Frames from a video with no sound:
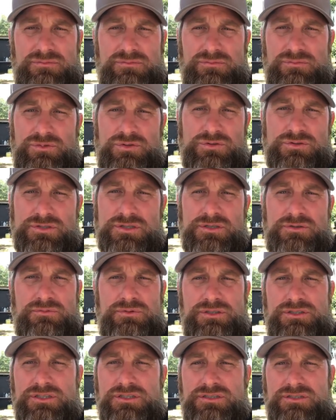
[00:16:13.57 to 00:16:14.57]
usually we
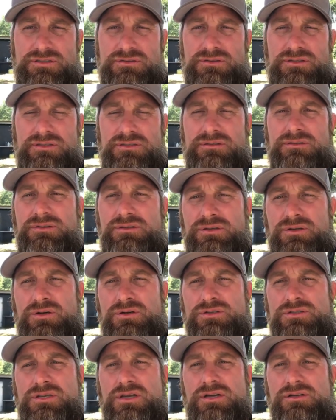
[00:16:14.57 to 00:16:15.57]
just,
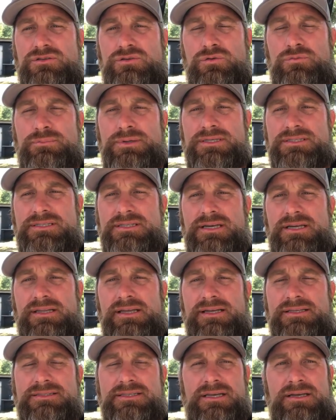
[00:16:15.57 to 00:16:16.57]
it's not too busy at
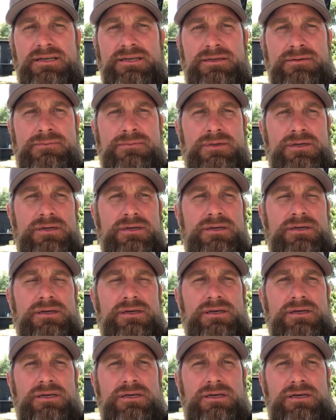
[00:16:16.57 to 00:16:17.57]
that time
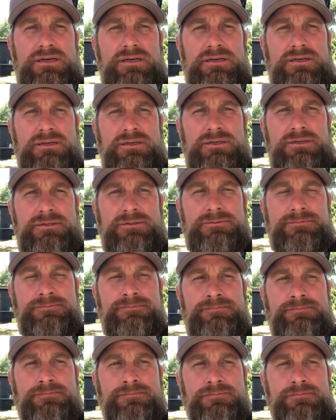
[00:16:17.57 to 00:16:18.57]

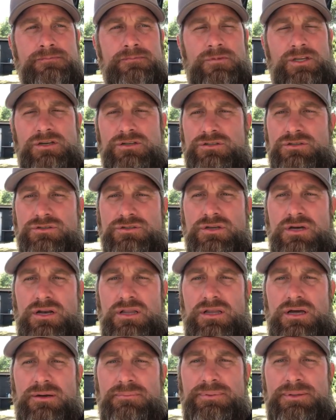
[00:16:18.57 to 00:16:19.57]
because there's not a
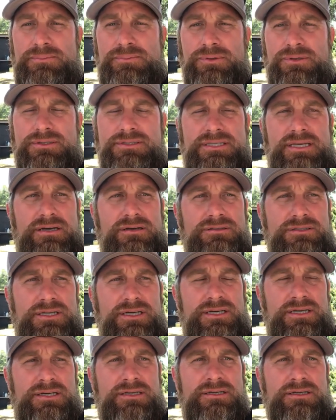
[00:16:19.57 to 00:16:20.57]
lot of people in town
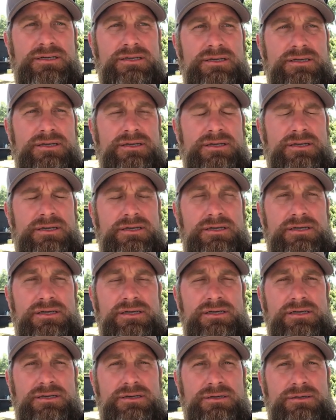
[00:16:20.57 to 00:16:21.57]
yet.
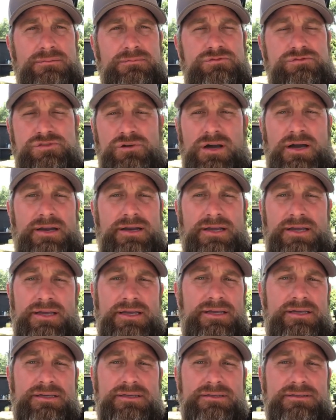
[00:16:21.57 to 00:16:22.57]

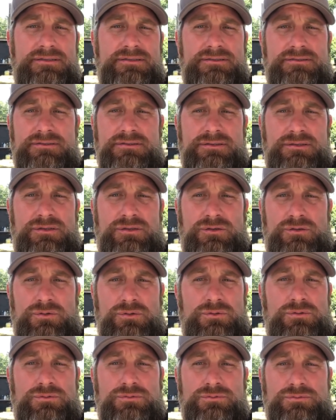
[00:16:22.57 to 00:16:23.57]
Friday,
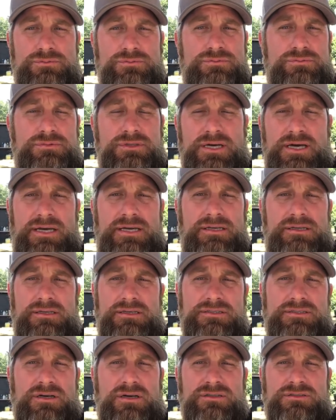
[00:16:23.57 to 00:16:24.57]
night
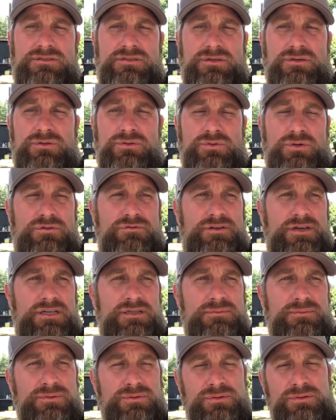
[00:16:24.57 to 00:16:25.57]
is also
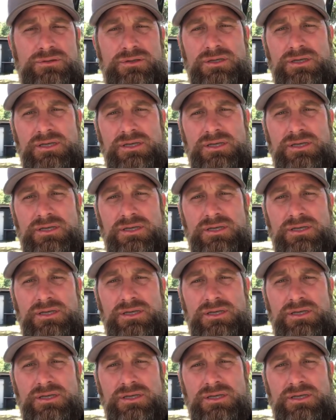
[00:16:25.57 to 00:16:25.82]
available.